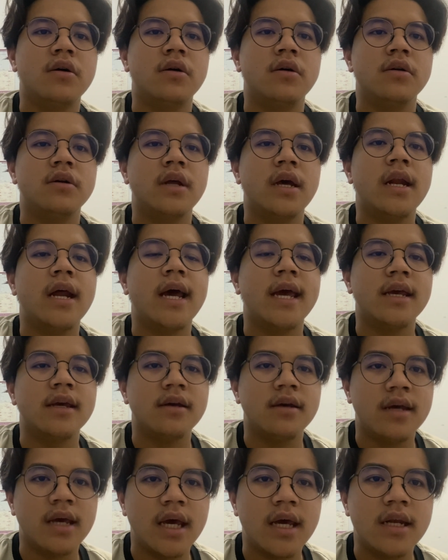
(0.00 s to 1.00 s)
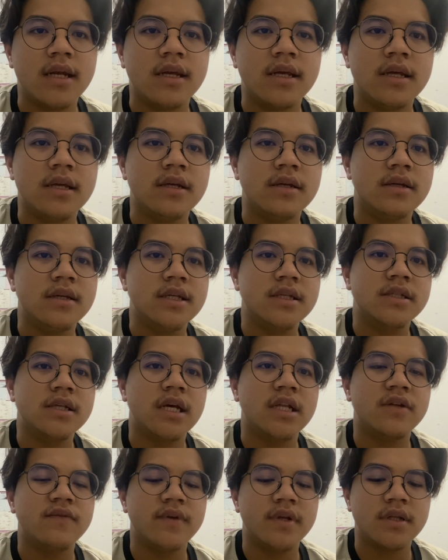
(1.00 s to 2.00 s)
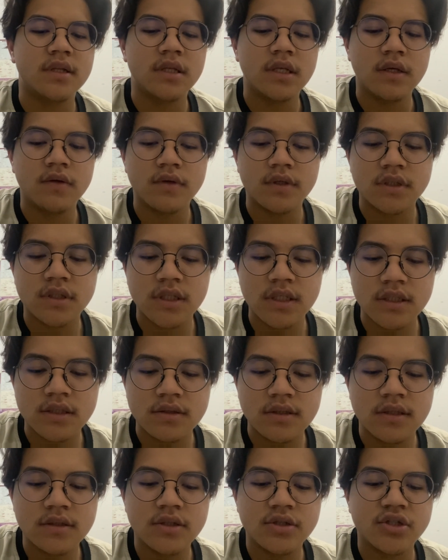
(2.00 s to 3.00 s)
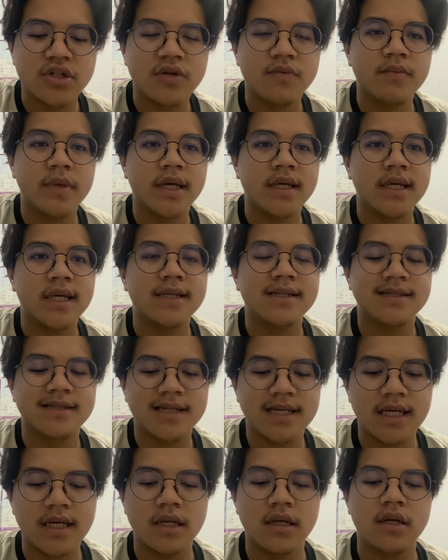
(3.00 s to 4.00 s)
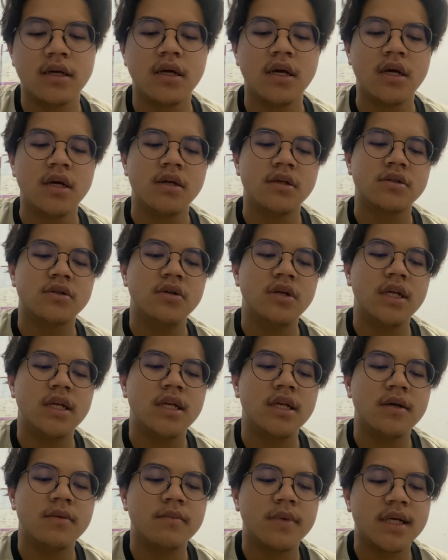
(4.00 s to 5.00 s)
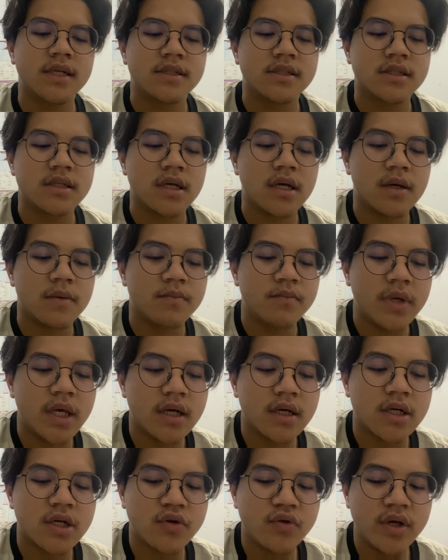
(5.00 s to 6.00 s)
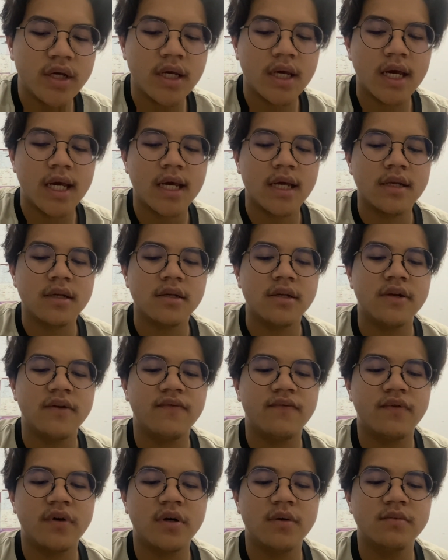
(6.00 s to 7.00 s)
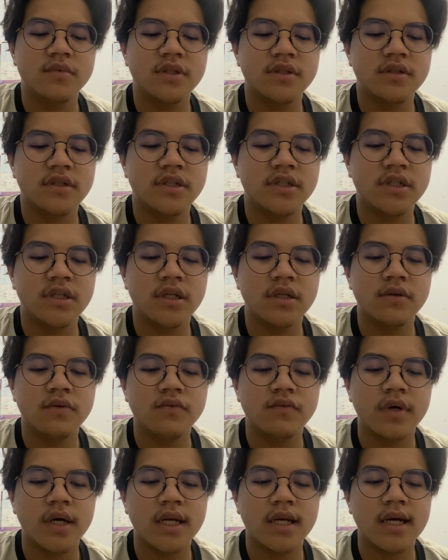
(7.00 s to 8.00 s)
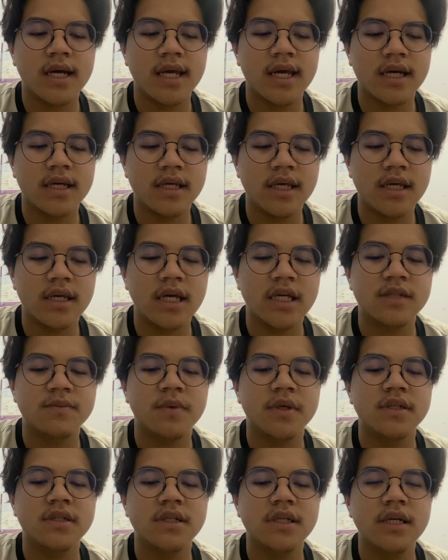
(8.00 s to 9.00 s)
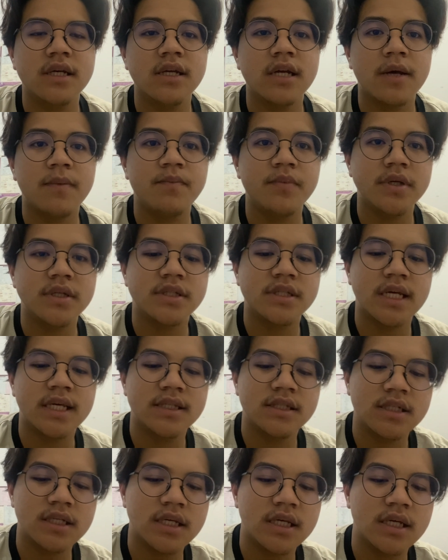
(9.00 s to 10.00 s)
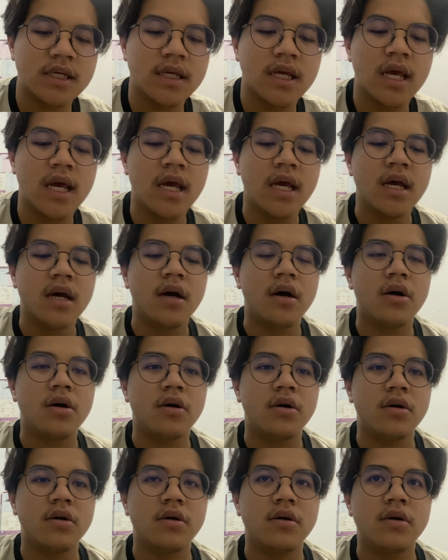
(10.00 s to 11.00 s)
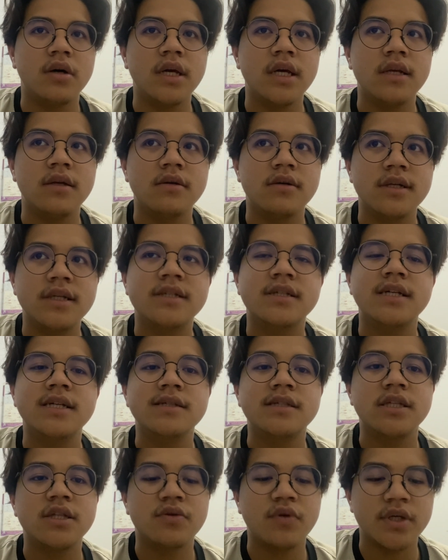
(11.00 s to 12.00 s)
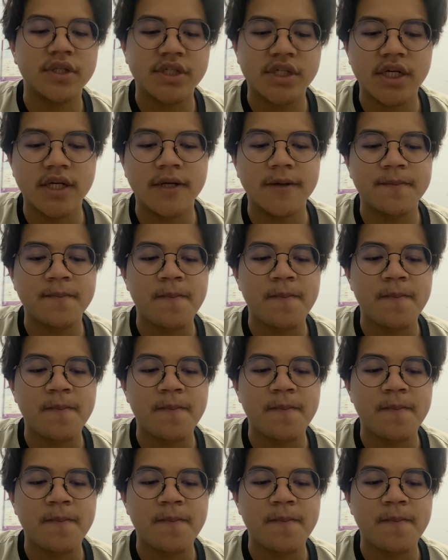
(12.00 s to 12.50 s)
that I get in this activity, which is decision making skill. So leader must make a quick and informed decision while kayaking, especially rapid changing or in risky situation